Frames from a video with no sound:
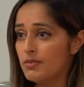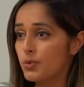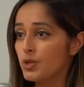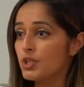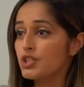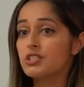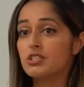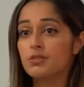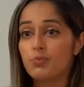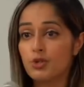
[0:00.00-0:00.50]
We're
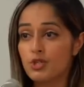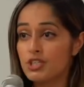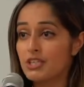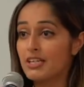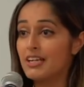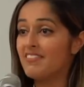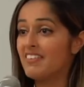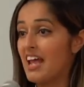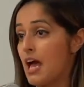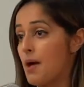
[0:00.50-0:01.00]
just going to
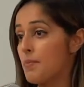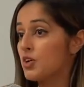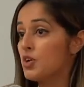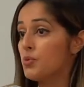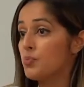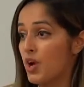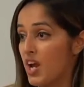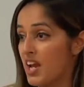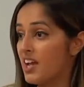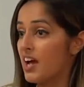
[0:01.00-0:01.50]
have an amicable
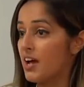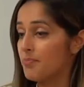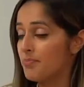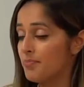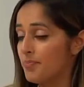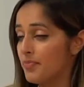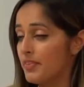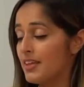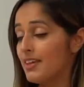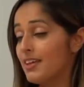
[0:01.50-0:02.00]
breakup.
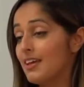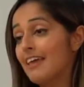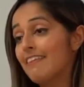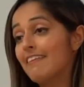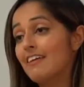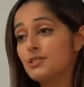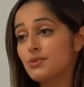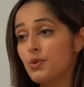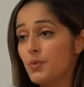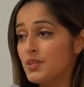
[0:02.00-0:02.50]
And
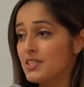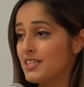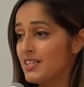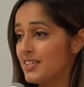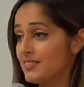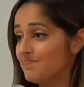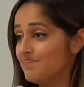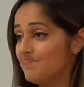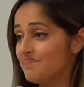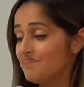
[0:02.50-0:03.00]
that's what we
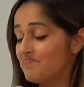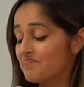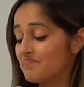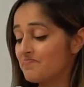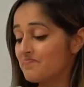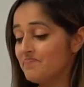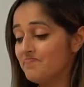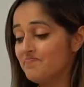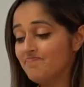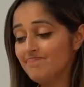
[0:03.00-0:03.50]
did.
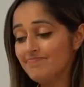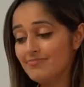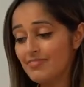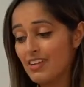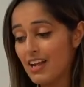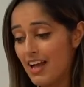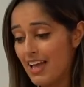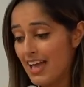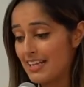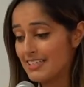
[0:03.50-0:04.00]

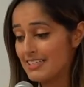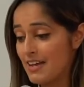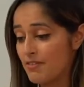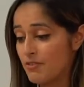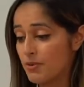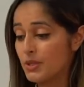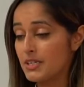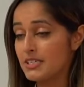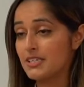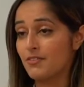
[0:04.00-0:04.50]
I had to have a
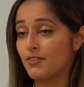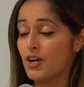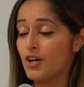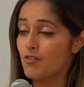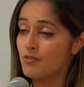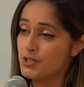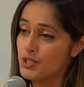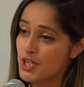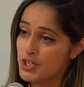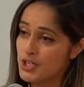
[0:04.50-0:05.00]
really tough
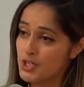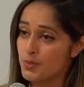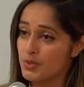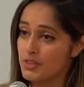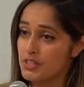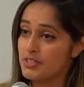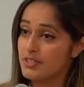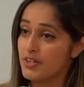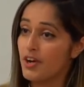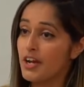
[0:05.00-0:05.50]
conversation with
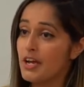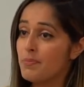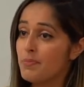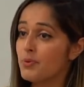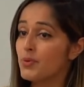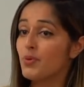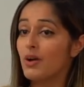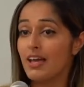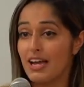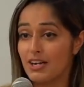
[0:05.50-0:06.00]
the startup,
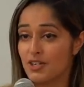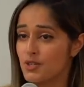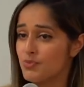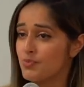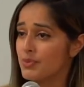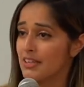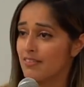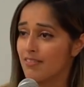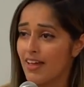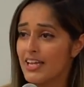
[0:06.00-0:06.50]
who I actually
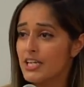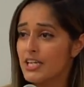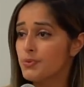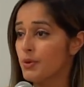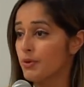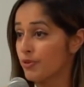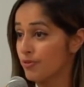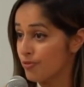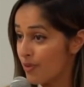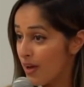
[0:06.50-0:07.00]
really liked.
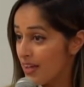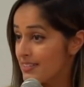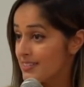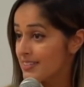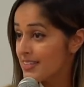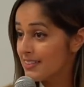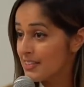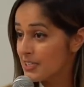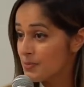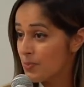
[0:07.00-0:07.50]
We were friends
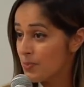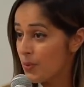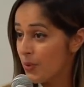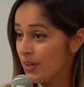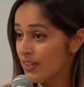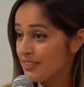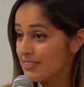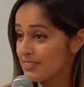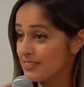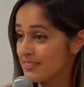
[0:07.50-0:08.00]
at this
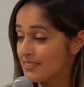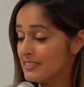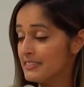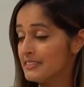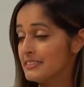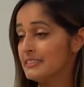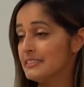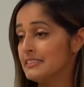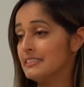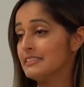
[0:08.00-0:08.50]
point,
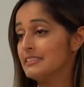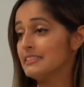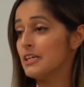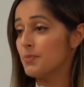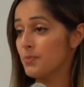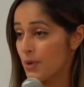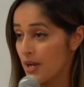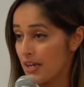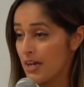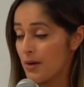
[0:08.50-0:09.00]
and
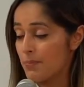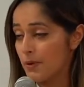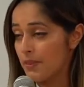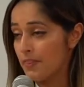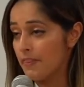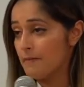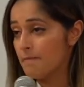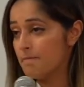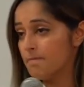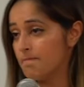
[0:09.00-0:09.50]
break up with
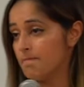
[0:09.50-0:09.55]
them.